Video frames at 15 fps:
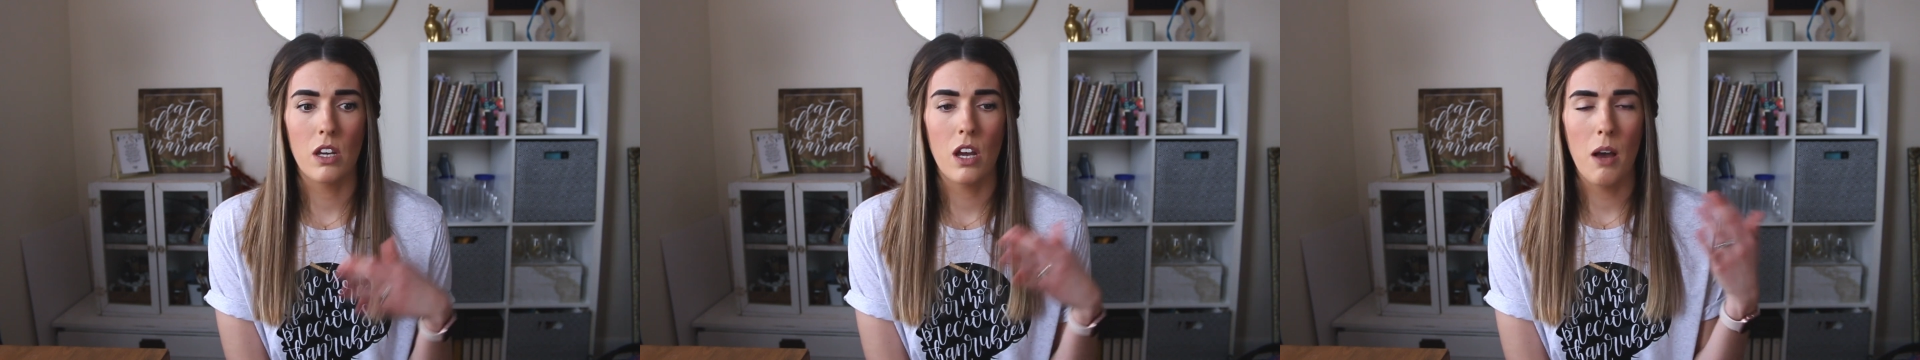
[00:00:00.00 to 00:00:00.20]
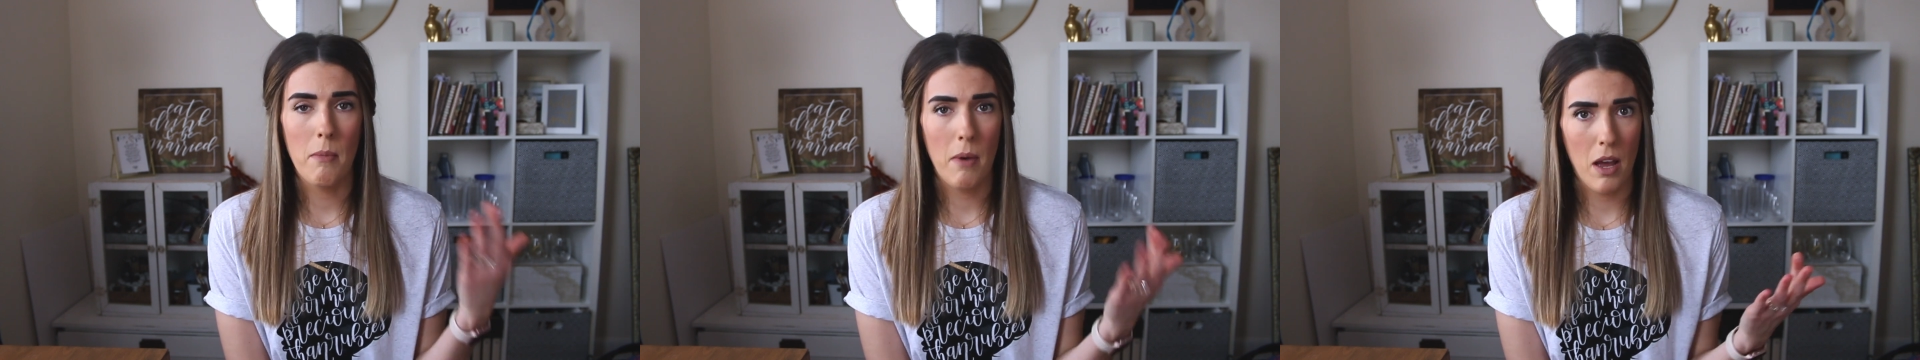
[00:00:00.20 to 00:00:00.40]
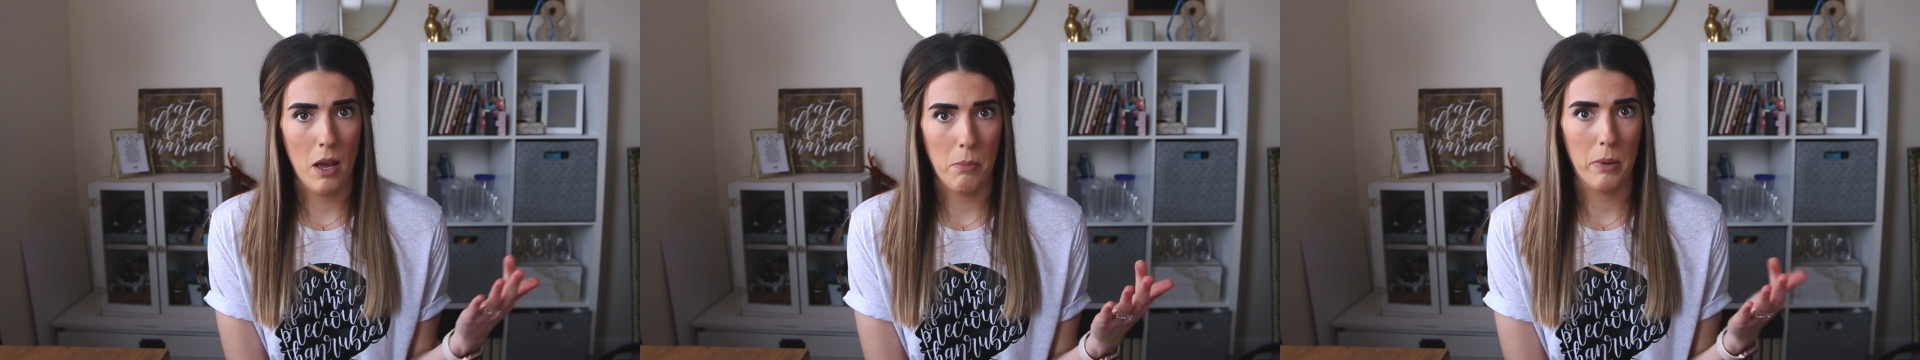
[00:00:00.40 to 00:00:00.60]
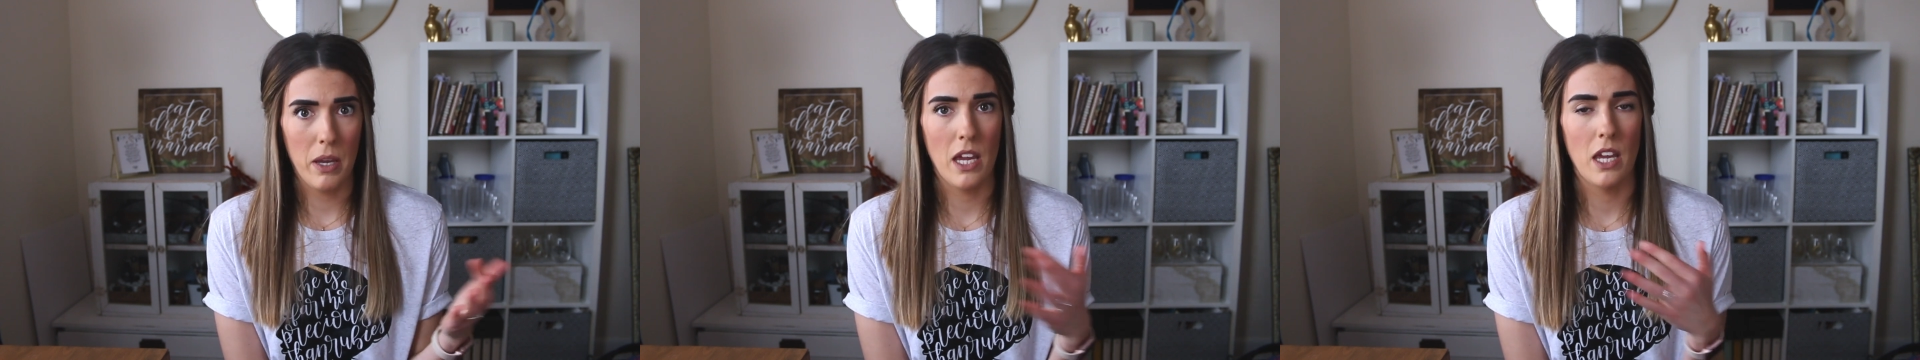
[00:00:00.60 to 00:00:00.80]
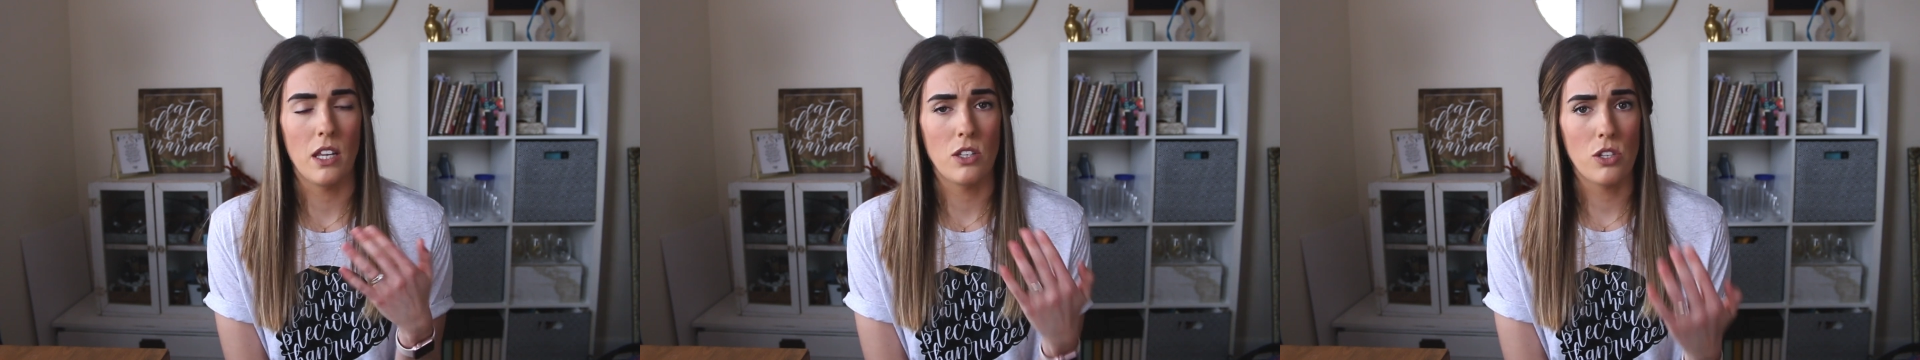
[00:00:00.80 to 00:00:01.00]
come up
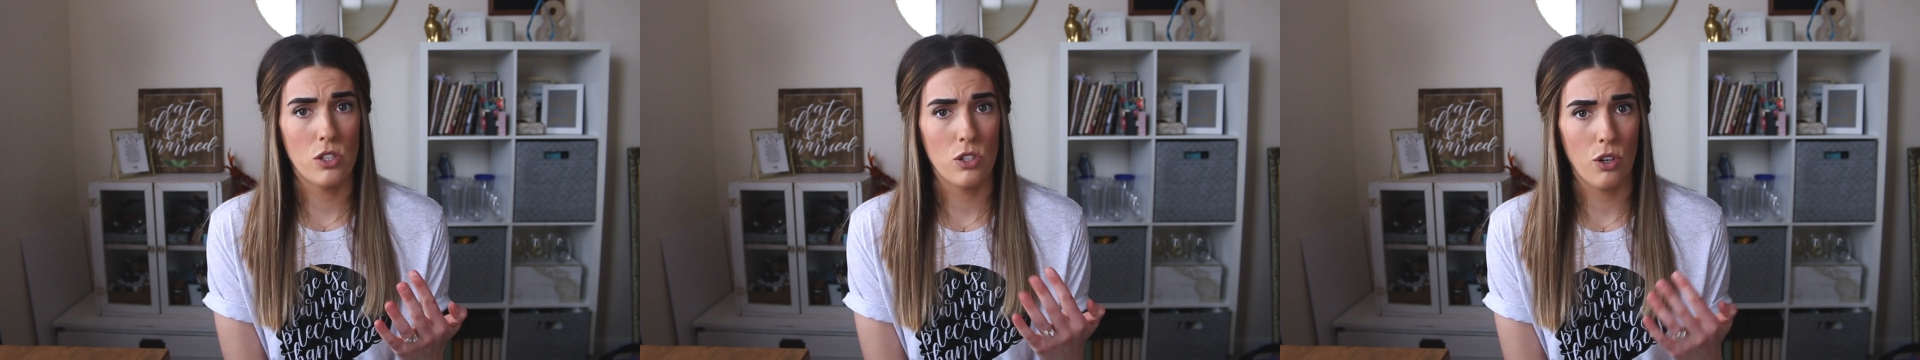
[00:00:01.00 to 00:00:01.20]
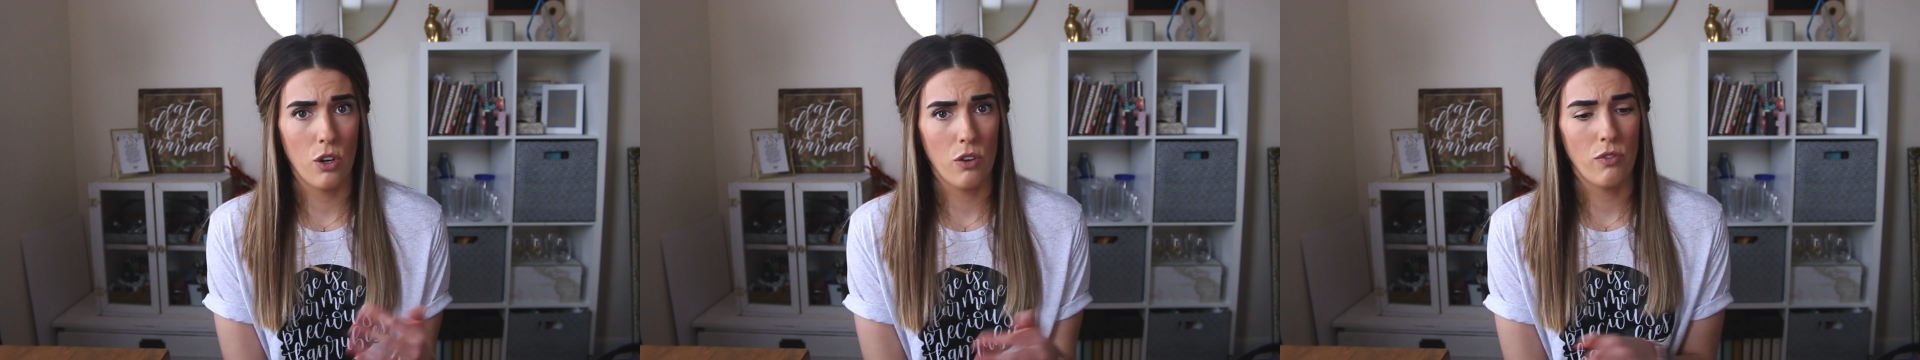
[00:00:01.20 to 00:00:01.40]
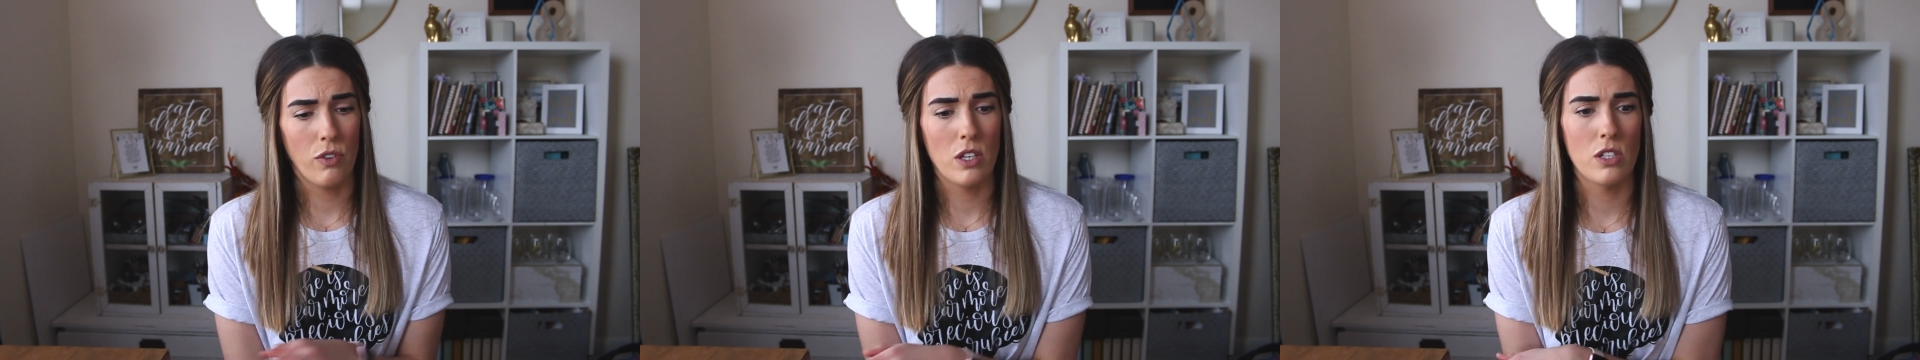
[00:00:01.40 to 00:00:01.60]
and serve.